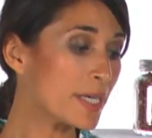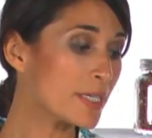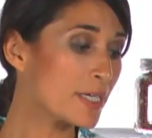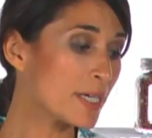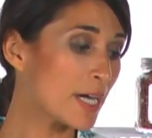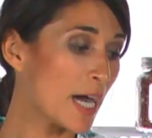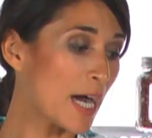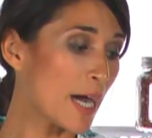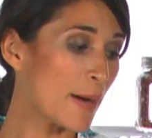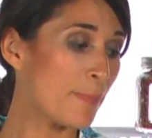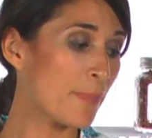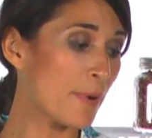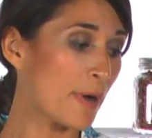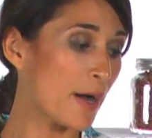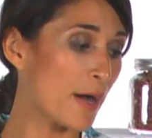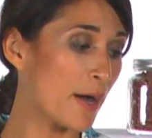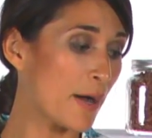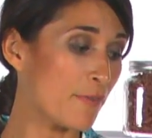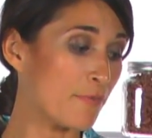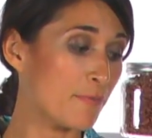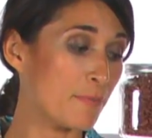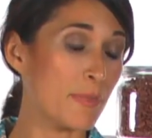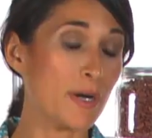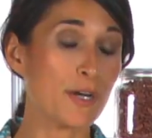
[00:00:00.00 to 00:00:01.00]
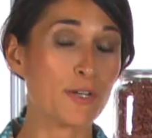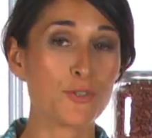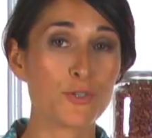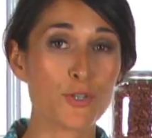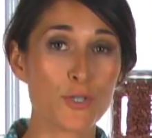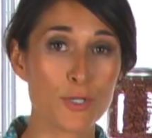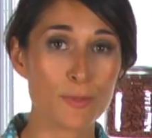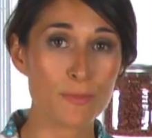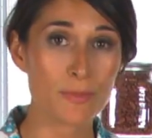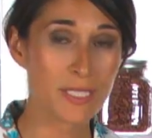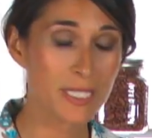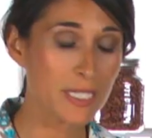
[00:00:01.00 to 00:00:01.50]
cup of
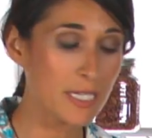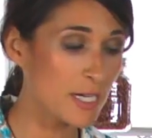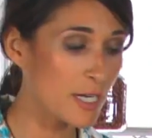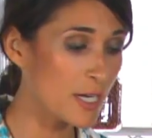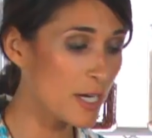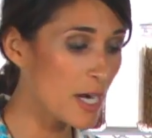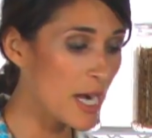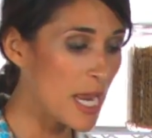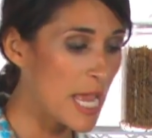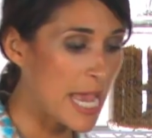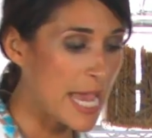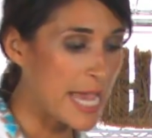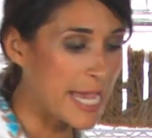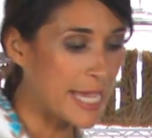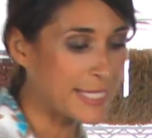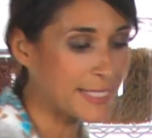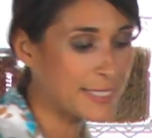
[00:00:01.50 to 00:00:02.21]
mushrooms here is